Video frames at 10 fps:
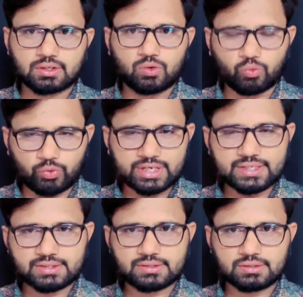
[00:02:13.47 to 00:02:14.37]
One
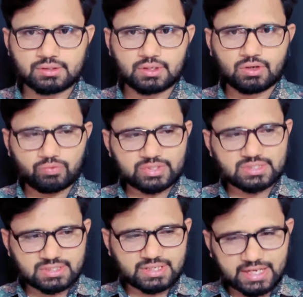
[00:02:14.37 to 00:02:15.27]
is
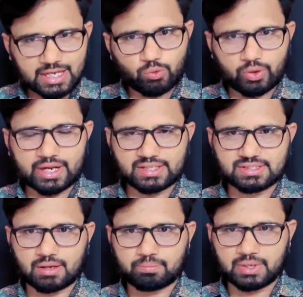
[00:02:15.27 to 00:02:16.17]
first take one
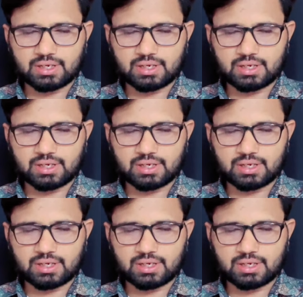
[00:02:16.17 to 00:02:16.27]
example.